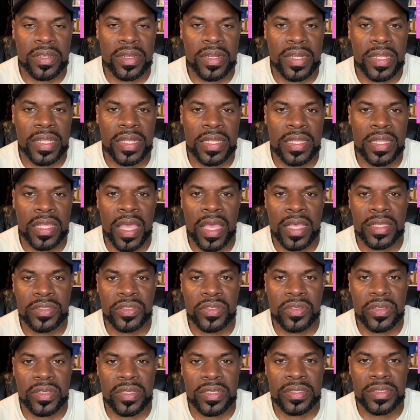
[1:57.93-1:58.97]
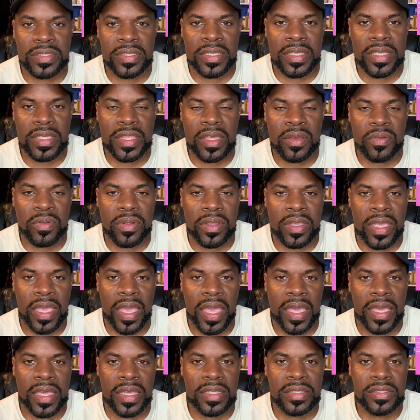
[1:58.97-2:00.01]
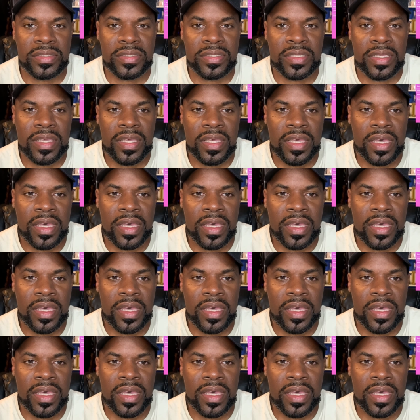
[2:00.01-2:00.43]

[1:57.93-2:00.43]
And then as you can see, there were gains